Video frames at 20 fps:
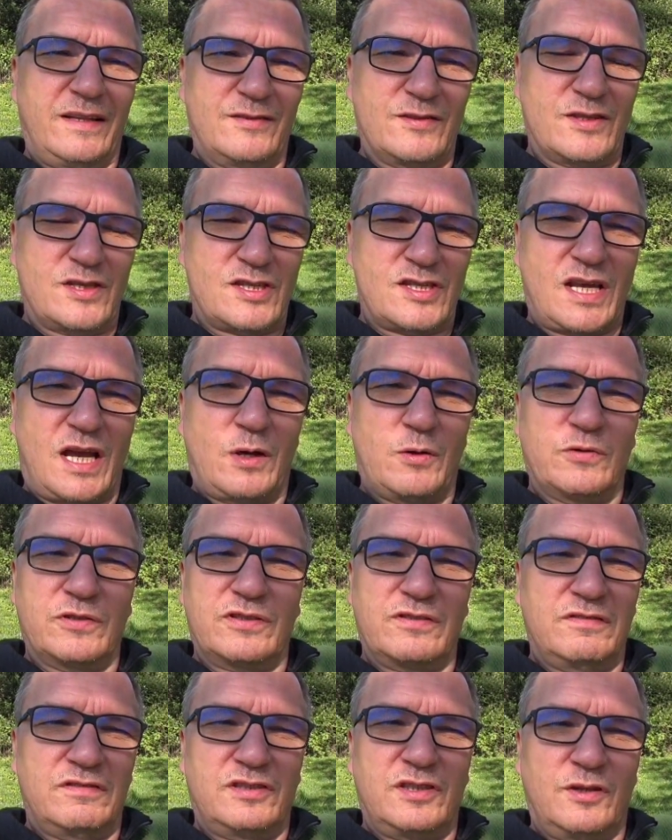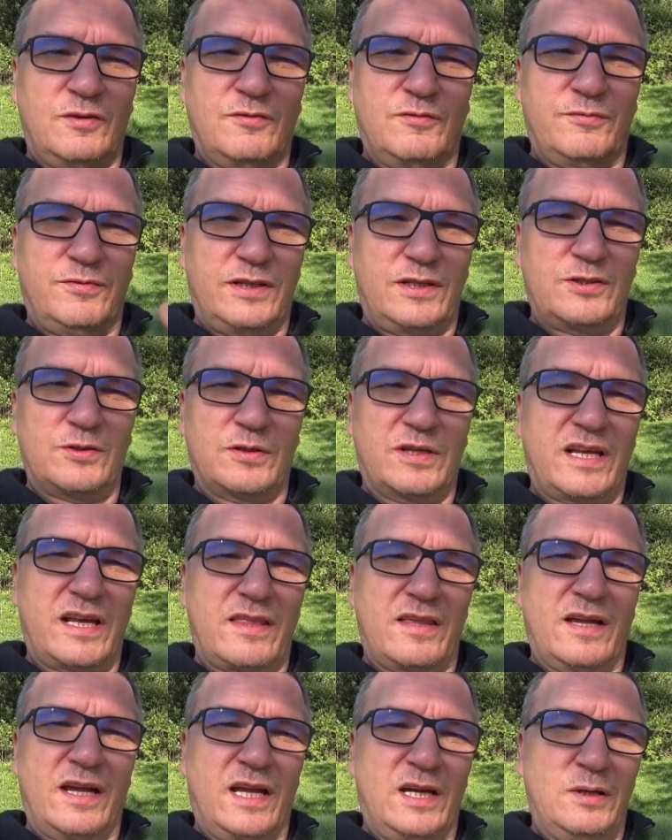and sound didn't fit
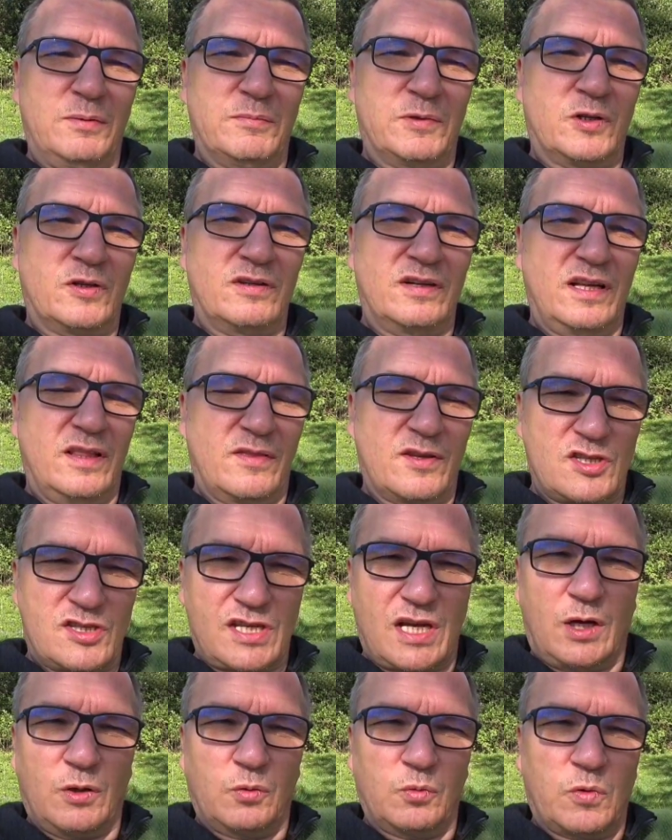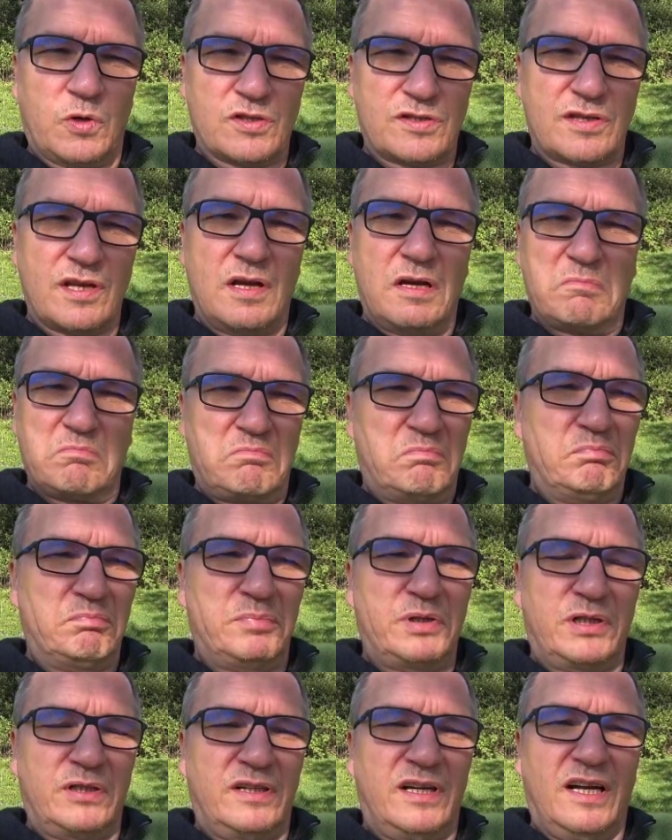together anymore, and the sound was
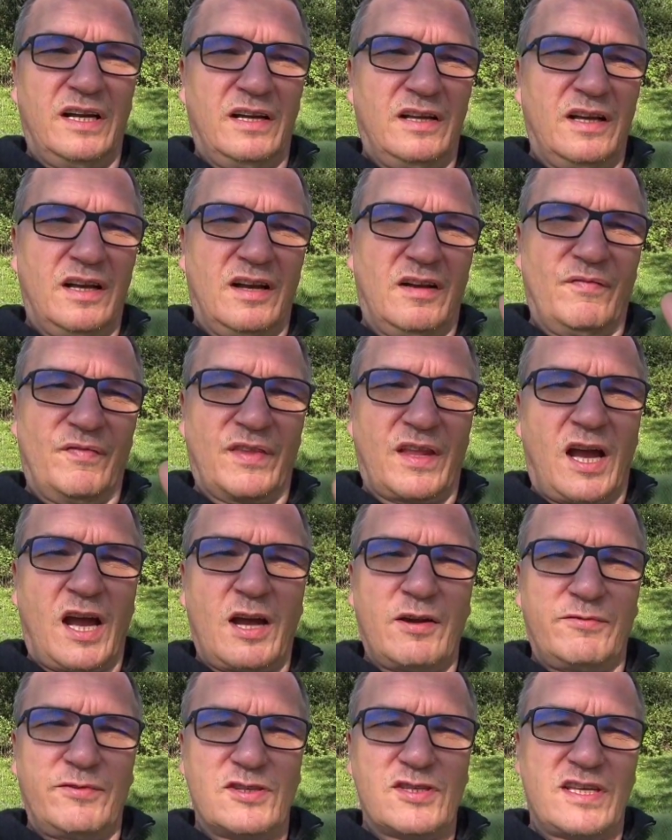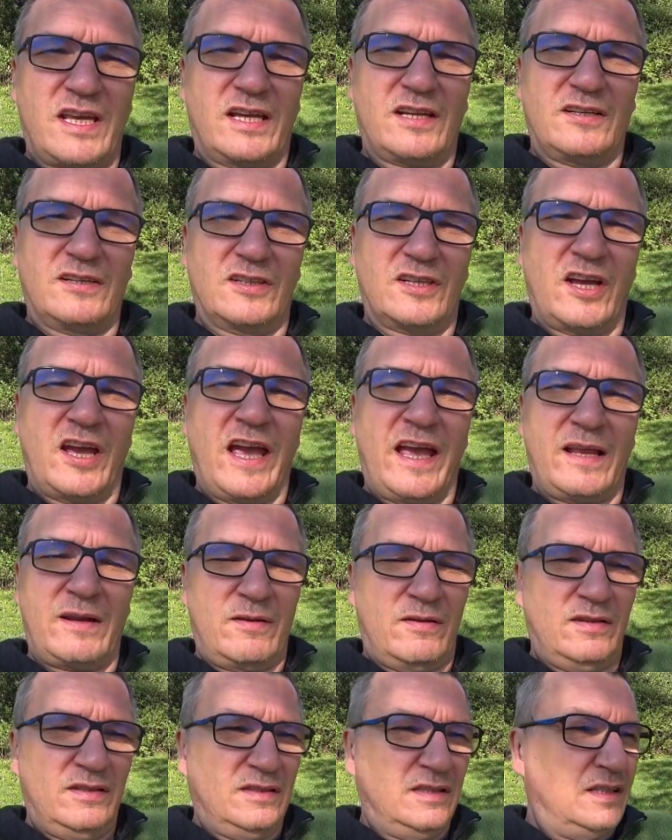uh, half a second ahead.